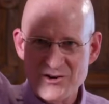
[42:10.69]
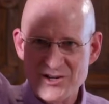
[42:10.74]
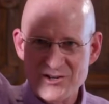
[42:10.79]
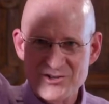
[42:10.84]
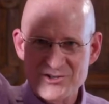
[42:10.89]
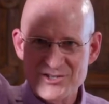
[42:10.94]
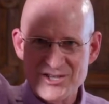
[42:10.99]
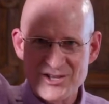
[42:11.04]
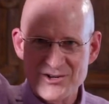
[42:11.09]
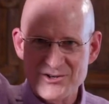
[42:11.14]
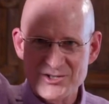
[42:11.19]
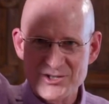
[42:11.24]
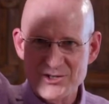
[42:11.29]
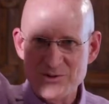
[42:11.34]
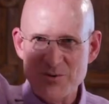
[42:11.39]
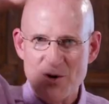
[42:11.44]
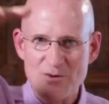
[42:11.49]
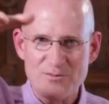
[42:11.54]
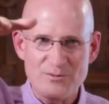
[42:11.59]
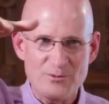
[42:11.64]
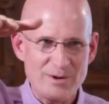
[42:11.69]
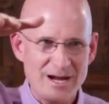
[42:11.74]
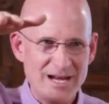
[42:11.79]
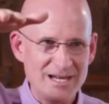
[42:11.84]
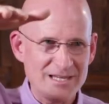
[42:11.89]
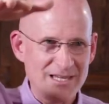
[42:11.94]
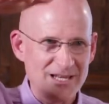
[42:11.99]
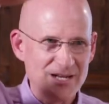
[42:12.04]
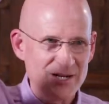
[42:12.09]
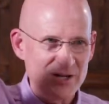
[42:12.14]
critters that are too
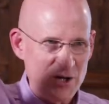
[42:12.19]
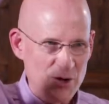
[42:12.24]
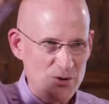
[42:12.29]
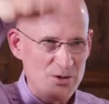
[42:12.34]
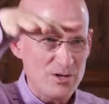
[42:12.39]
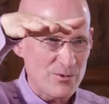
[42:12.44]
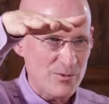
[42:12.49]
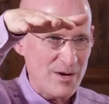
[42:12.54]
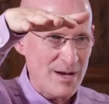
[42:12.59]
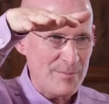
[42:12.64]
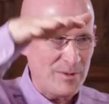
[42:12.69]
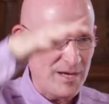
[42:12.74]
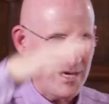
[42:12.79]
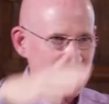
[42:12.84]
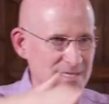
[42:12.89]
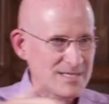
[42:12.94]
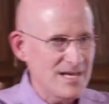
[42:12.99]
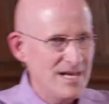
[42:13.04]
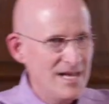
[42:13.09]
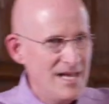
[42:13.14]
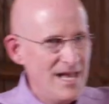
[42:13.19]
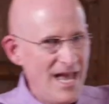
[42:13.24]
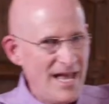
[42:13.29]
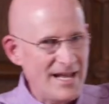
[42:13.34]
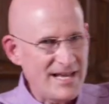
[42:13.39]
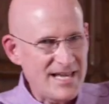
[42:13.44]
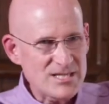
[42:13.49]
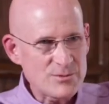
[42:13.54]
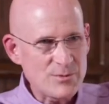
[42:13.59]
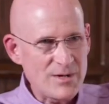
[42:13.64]
overregulated go to the right place.
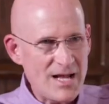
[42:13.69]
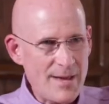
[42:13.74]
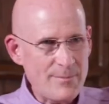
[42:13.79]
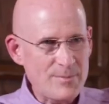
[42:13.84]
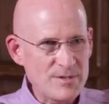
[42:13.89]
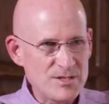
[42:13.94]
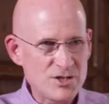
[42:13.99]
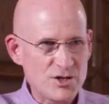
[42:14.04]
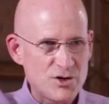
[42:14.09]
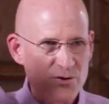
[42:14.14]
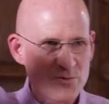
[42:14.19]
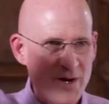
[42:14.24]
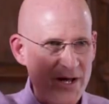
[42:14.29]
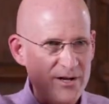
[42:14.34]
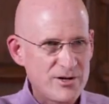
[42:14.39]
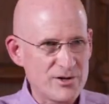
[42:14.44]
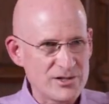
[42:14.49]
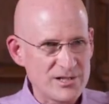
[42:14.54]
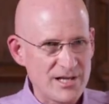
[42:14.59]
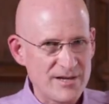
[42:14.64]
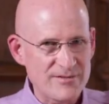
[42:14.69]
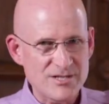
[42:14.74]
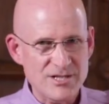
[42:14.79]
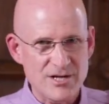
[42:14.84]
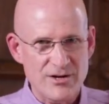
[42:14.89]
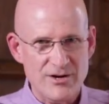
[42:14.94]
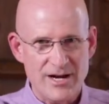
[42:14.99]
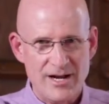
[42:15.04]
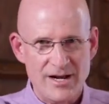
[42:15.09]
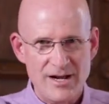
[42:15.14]
And guess what happens to your right or your left
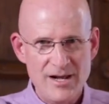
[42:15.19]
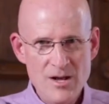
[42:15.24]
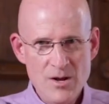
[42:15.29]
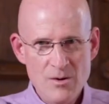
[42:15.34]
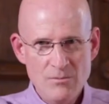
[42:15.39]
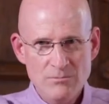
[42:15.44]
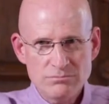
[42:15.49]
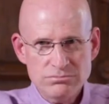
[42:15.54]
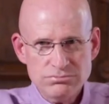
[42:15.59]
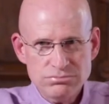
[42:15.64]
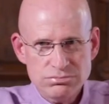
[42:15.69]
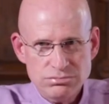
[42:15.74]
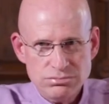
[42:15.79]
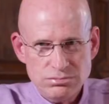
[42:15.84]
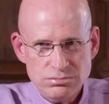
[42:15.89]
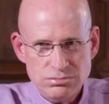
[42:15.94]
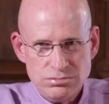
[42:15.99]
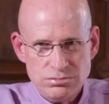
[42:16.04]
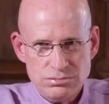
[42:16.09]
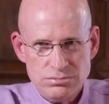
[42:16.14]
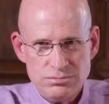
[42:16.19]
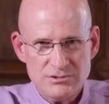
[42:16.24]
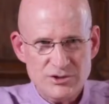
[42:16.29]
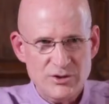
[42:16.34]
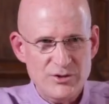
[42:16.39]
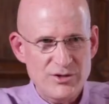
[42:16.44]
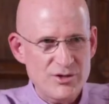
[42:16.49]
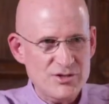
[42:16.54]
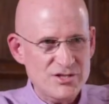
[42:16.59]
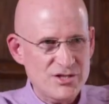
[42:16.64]
steering?
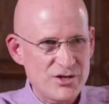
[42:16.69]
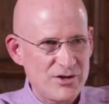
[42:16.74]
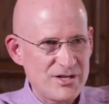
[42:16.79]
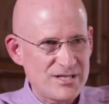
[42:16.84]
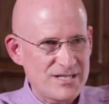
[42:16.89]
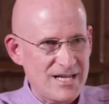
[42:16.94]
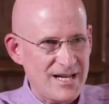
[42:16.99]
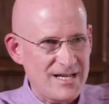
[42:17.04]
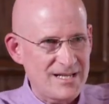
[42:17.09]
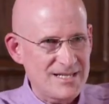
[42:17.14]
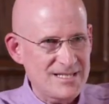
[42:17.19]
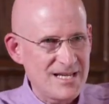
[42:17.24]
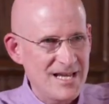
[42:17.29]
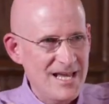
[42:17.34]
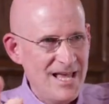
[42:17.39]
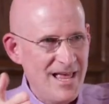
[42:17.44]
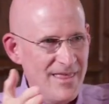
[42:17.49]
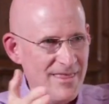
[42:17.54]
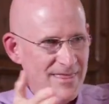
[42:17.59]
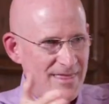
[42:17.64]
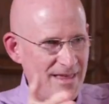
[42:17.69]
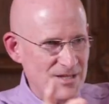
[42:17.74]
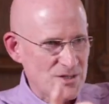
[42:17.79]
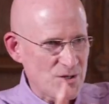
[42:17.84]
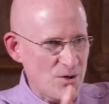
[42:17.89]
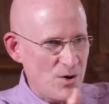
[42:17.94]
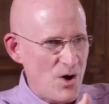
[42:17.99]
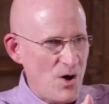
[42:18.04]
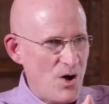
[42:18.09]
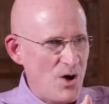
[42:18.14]
During those 30 seconds,
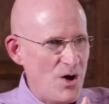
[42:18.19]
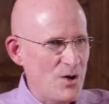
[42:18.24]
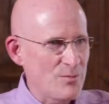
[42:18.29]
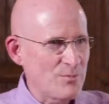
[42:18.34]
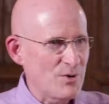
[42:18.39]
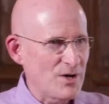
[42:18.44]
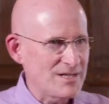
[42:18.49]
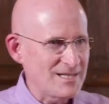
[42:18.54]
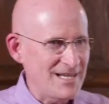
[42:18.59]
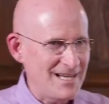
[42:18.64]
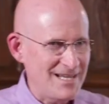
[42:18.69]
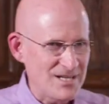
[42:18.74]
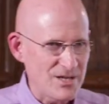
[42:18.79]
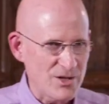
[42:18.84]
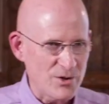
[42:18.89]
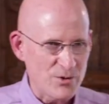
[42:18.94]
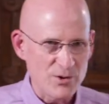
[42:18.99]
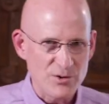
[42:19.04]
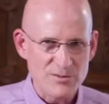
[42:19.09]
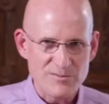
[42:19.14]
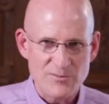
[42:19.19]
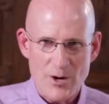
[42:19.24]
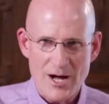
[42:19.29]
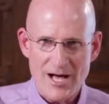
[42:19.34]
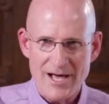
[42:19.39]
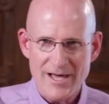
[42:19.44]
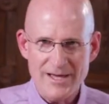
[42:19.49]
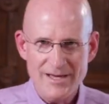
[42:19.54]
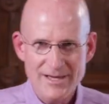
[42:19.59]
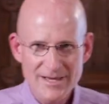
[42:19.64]
things are all brought into the groove.
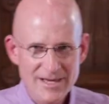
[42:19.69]
Why?